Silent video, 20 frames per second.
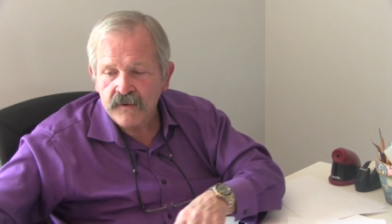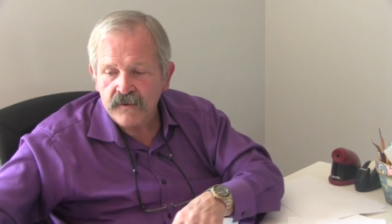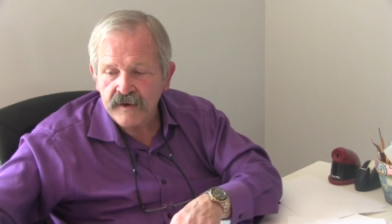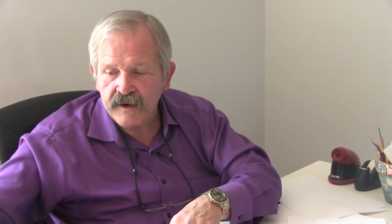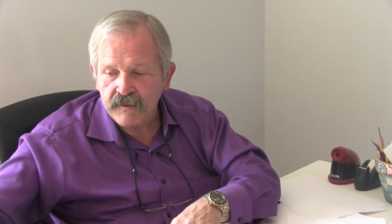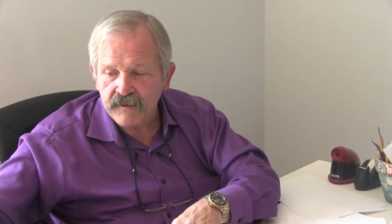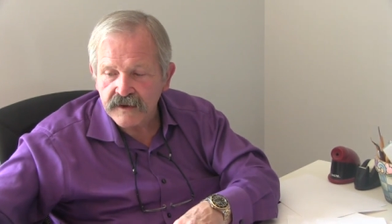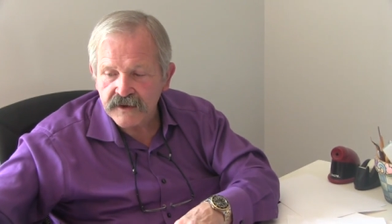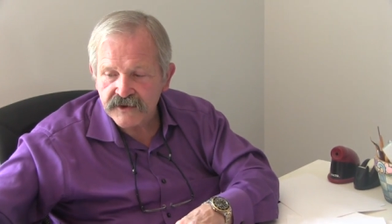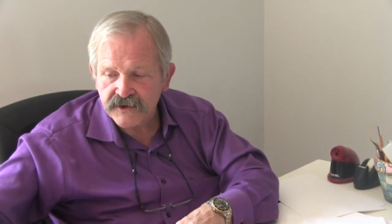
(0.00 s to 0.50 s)

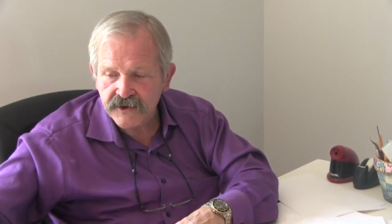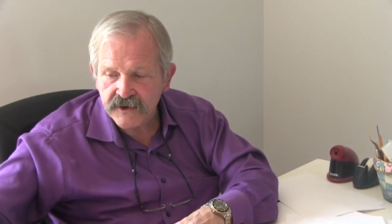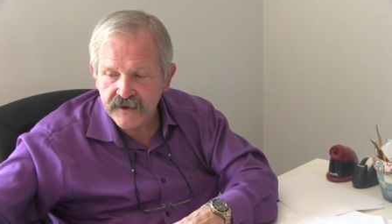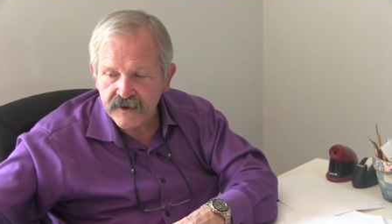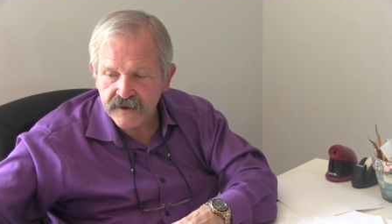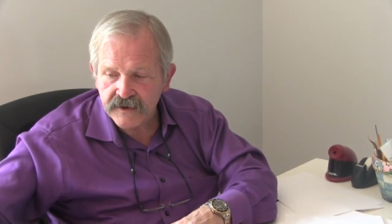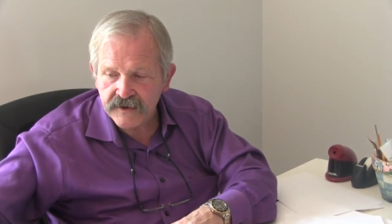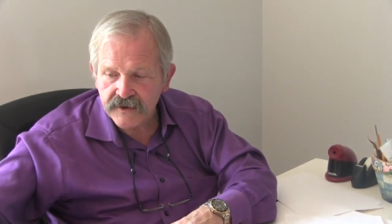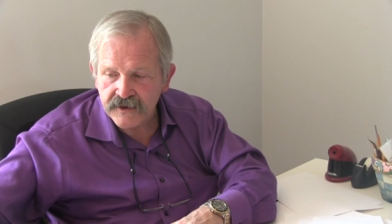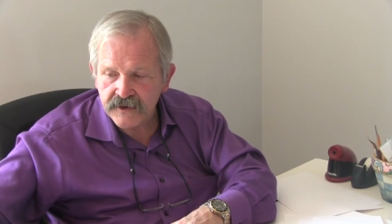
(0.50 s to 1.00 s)
what I want to show
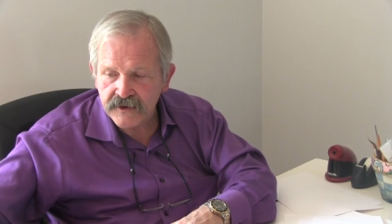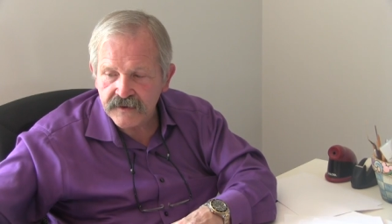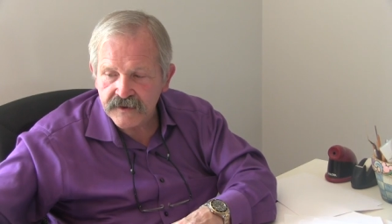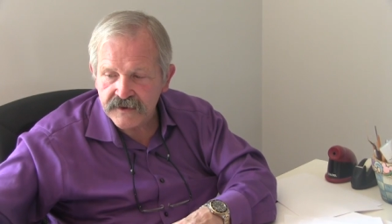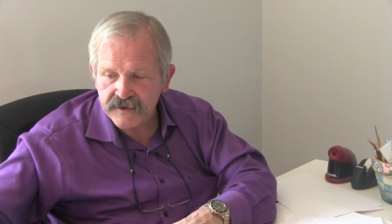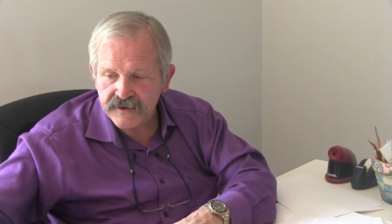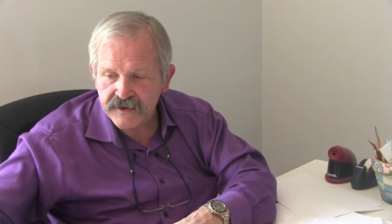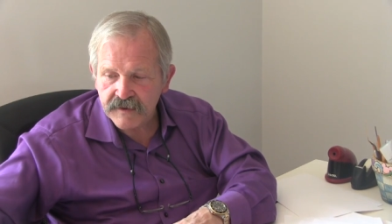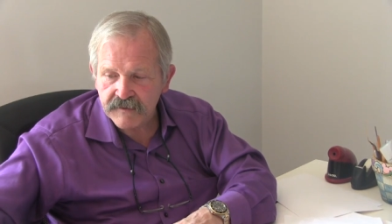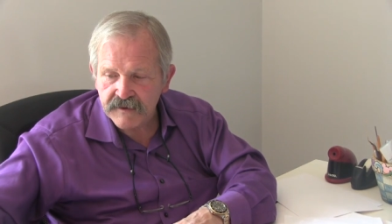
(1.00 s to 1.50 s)
you too
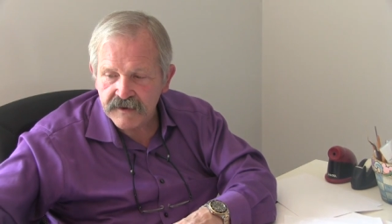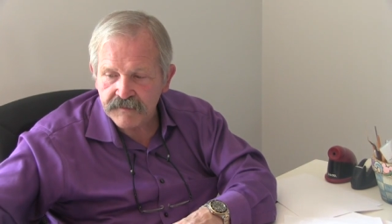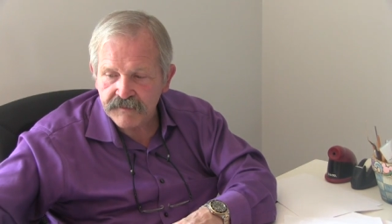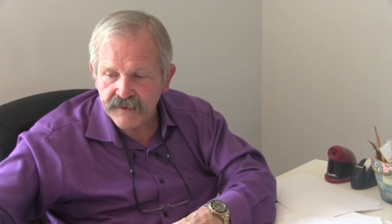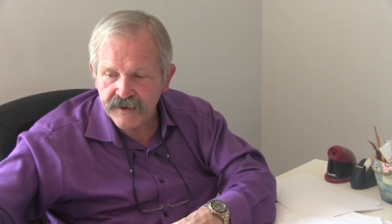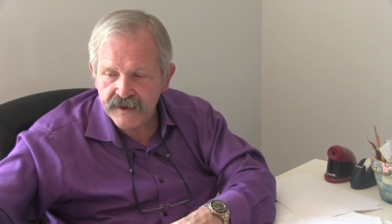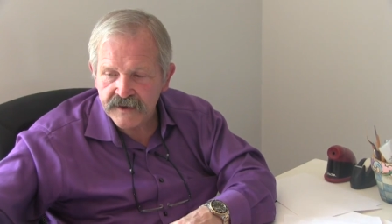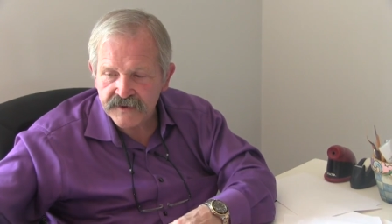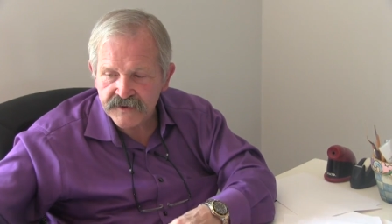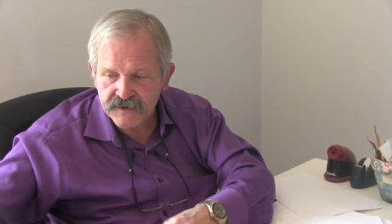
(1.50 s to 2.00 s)
is some of the
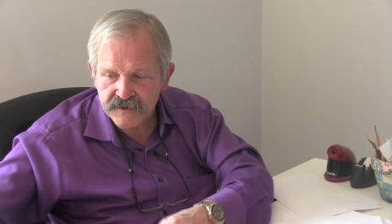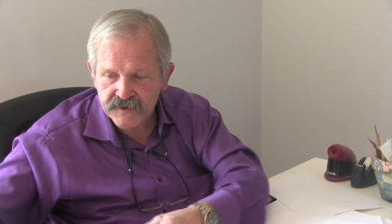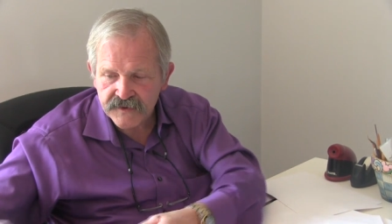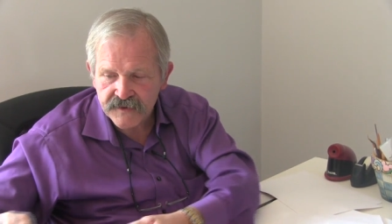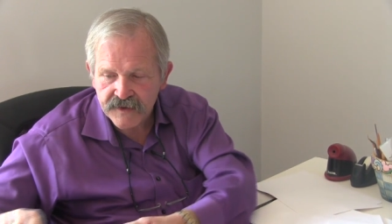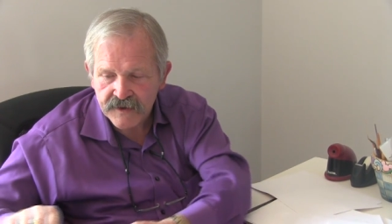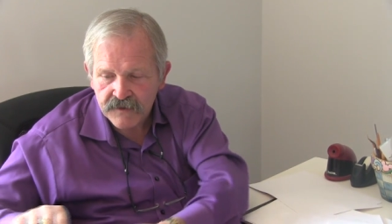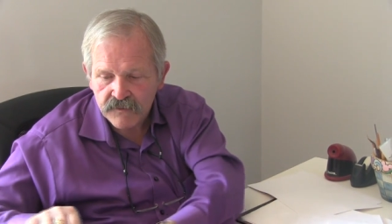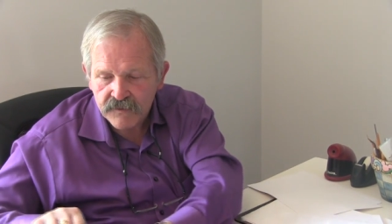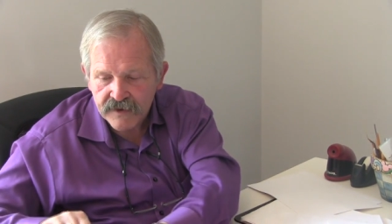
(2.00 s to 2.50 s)
pieces
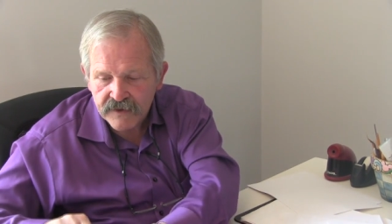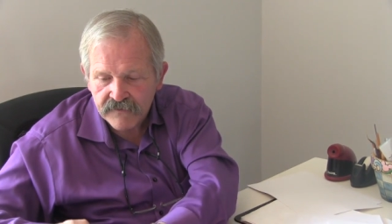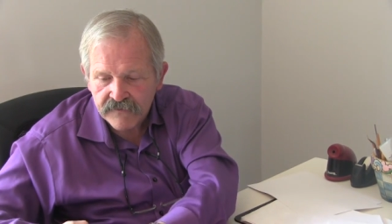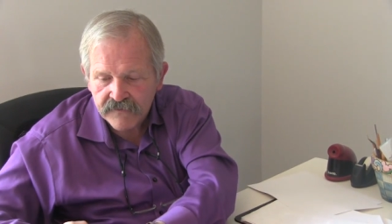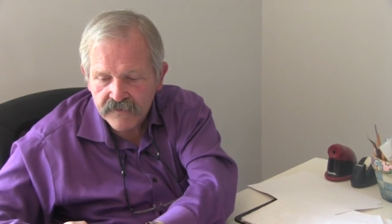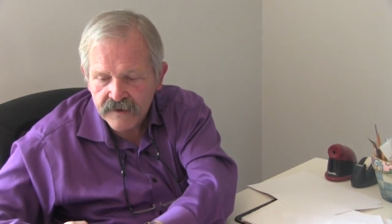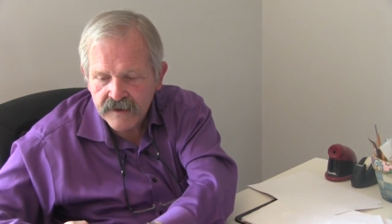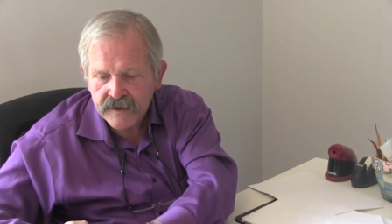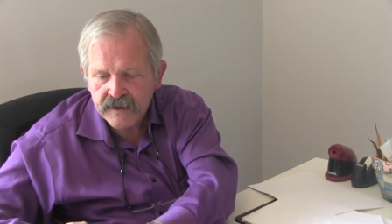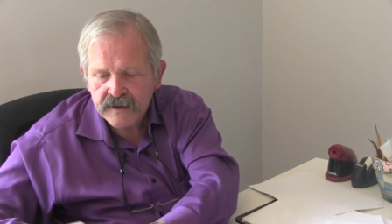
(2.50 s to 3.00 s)
that
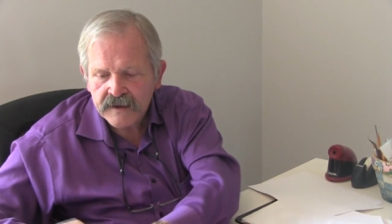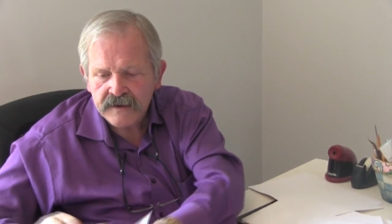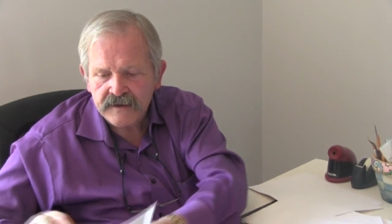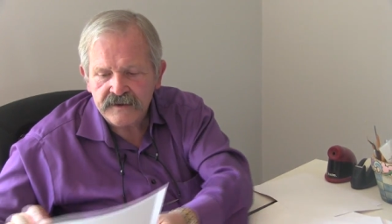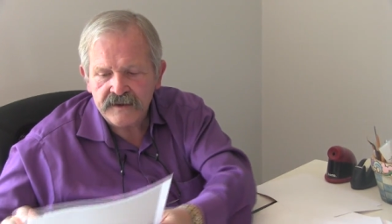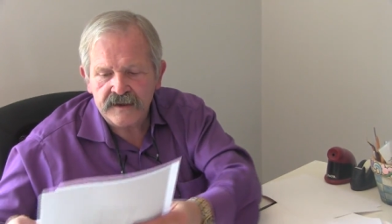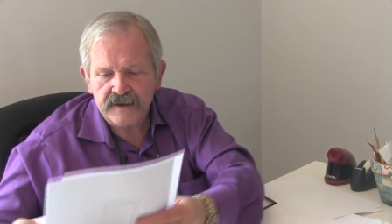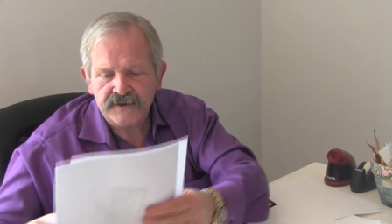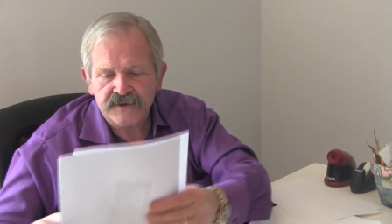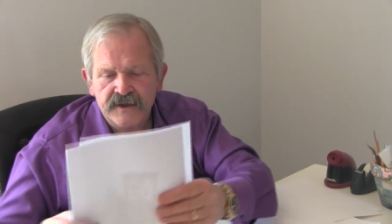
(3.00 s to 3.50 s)
we've
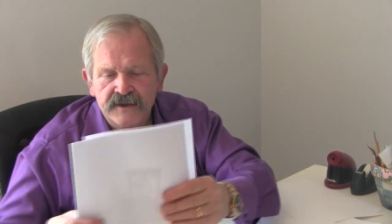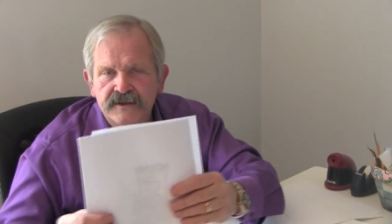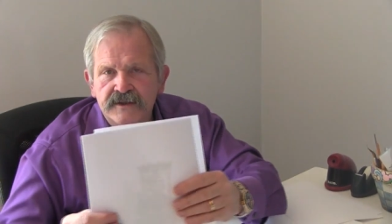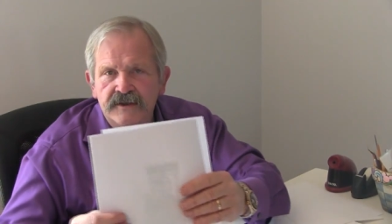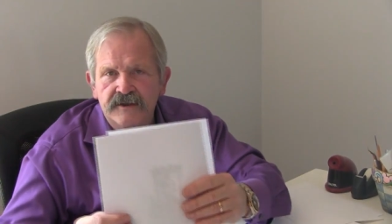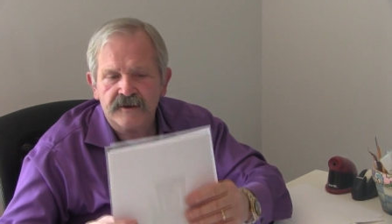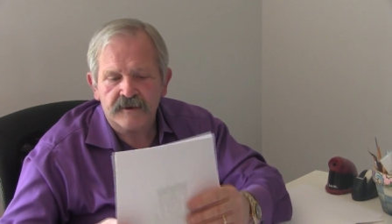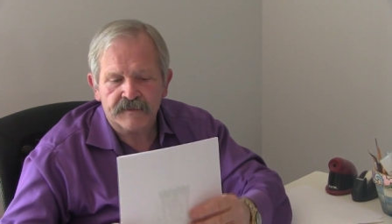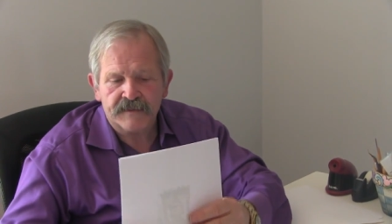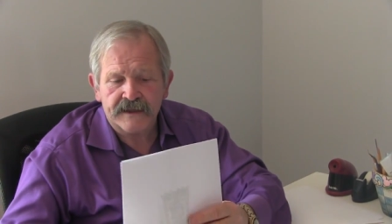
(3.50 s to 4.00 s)
done just
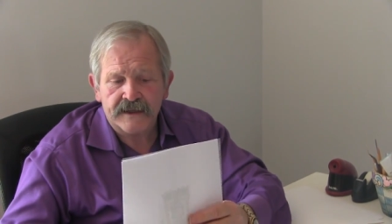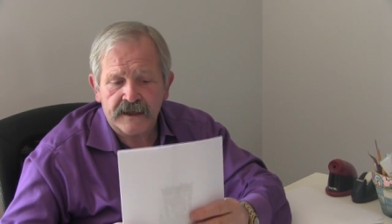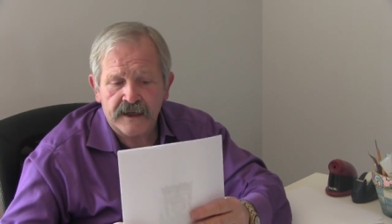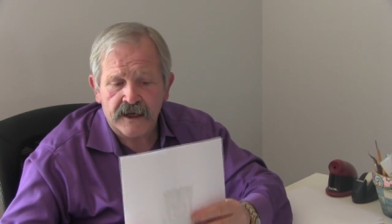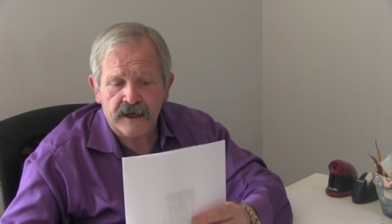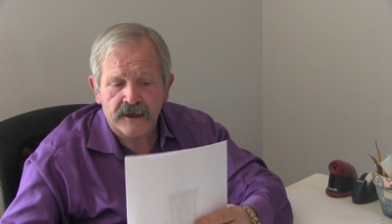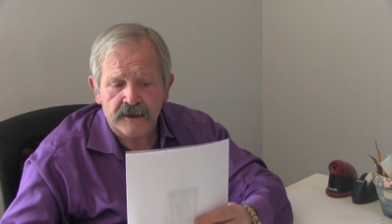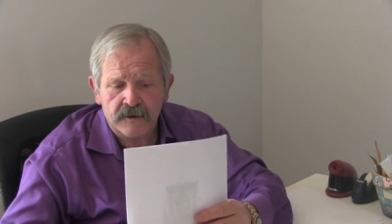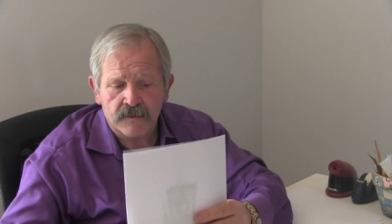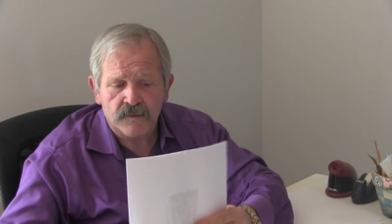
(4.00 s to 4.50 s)
a little bit of
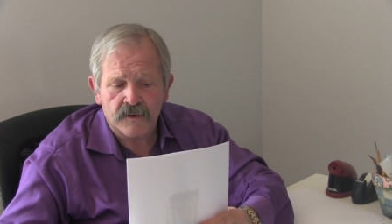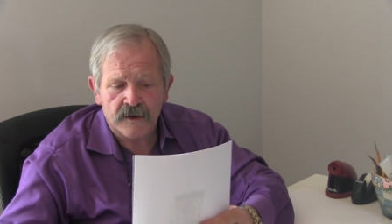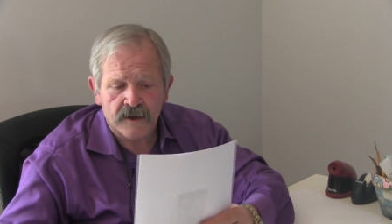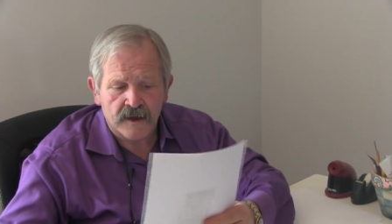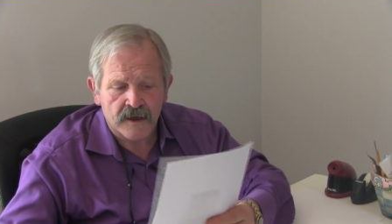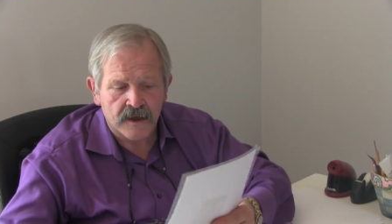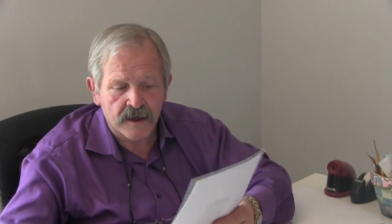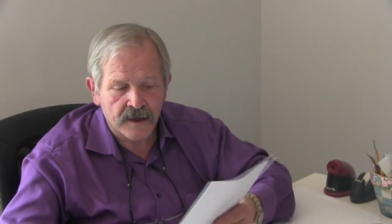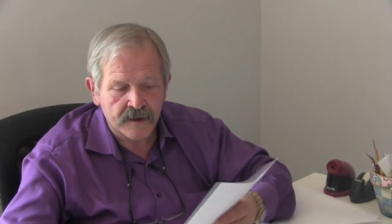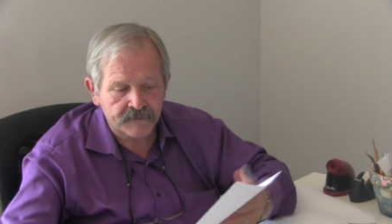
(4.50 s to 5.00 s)
color
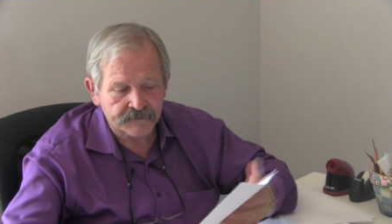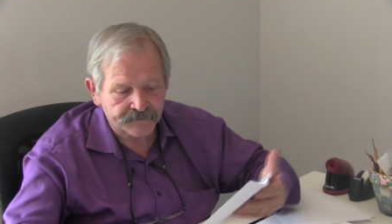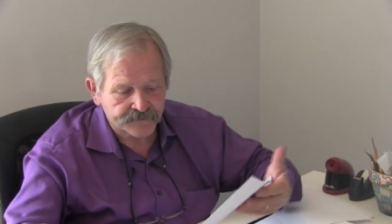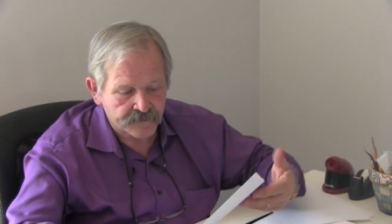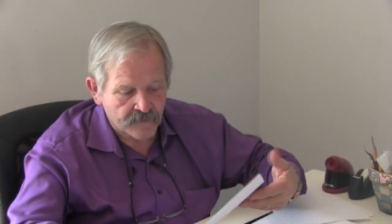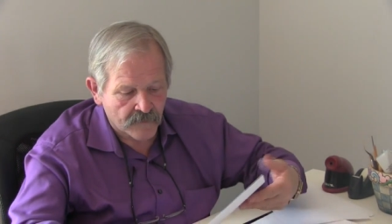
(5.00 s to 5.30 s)
work on,